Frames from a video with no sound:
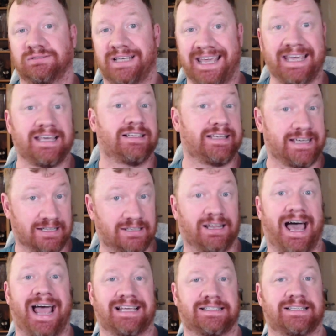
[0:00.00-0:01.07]
healing
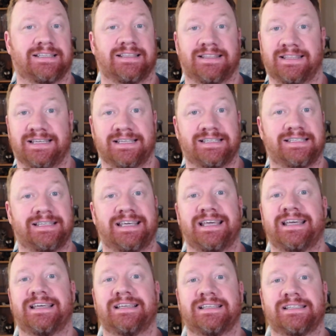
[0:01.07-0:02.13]
class. This
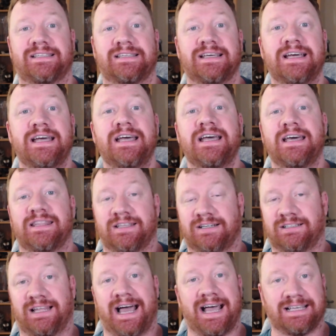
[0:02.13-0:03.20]
is the
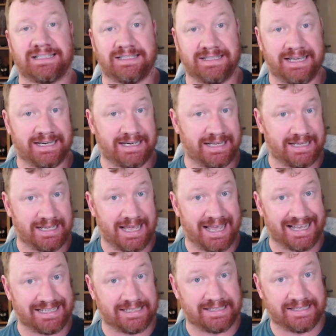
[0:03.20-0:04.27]
class that
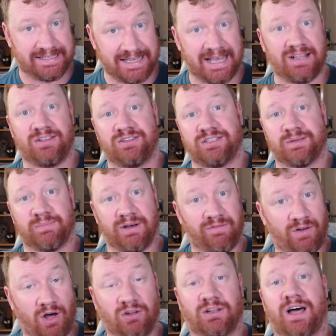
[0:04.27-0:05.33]
excels above
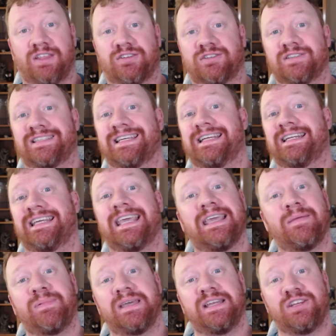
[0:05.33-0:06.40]
all others in
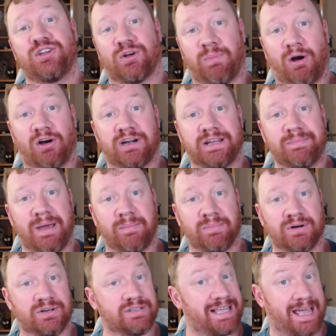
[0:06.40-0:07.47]
keeping your party
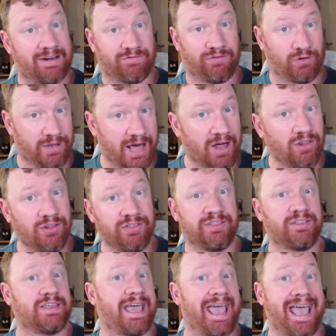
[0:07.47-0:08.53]
members at full
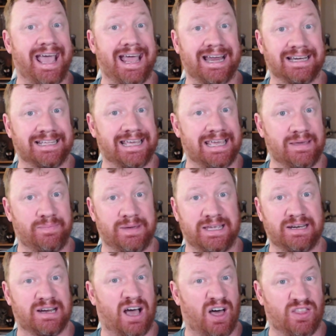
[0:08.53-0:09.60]
health and
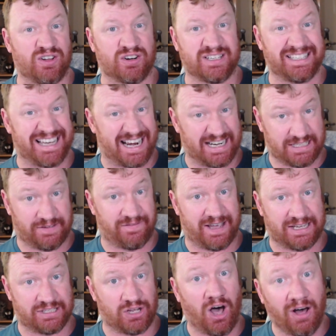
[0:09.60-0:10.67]
keeping other status
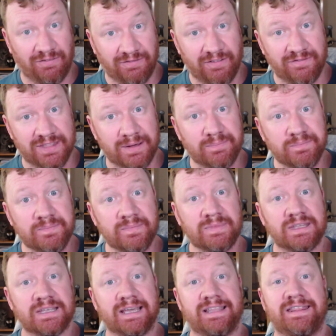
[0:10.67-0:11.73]
effects off of them.
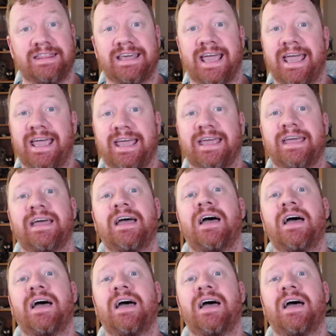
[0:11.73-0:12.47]
They